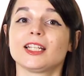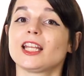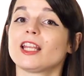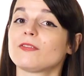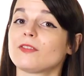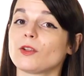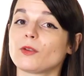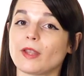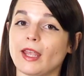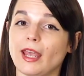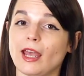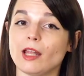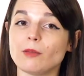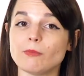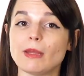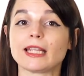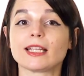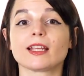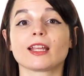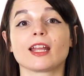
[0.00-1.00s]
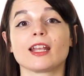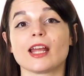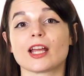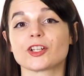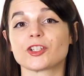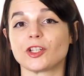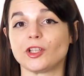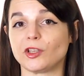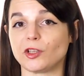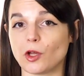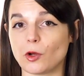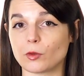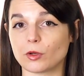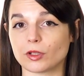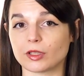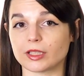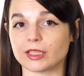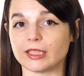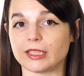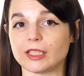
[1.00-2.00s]
If you can't make a connection
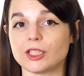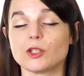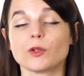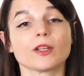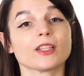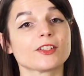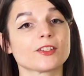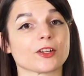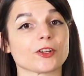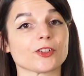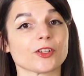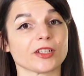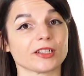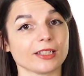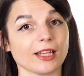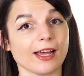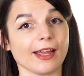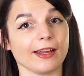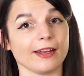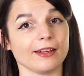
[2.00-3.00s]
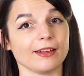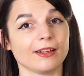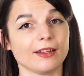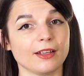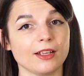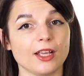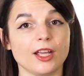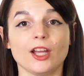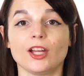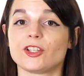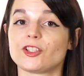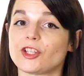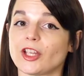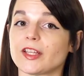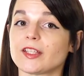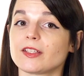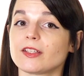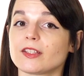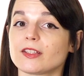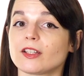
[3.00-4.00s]
locally, you can search online.
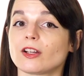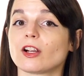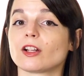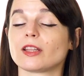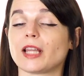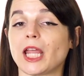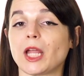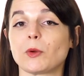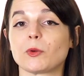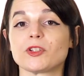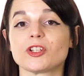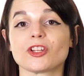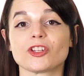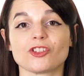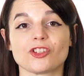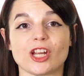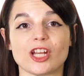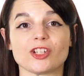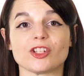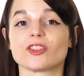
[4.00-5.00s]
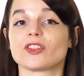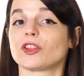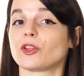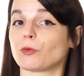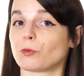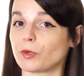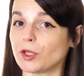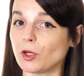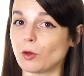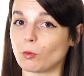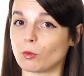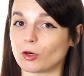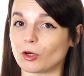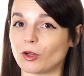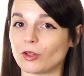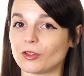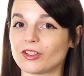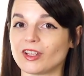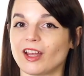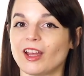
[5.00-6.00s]
Just as there are language exchanges in the real
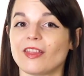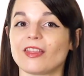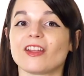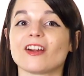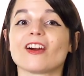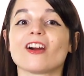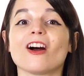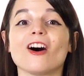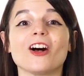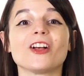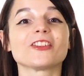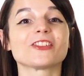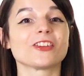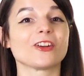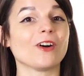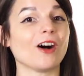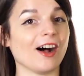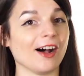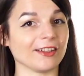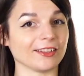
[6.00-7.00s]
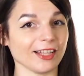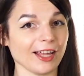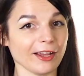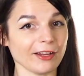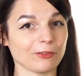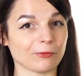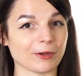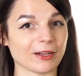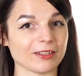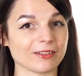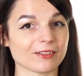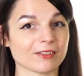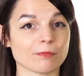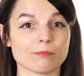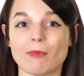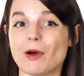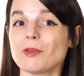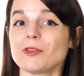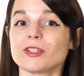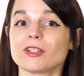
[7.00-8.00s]
world, there are also online ones,
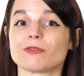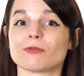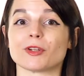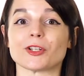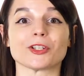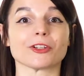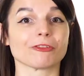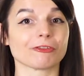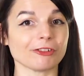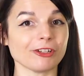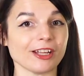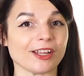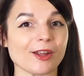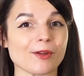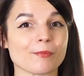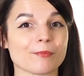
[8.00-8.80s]
most of which are free.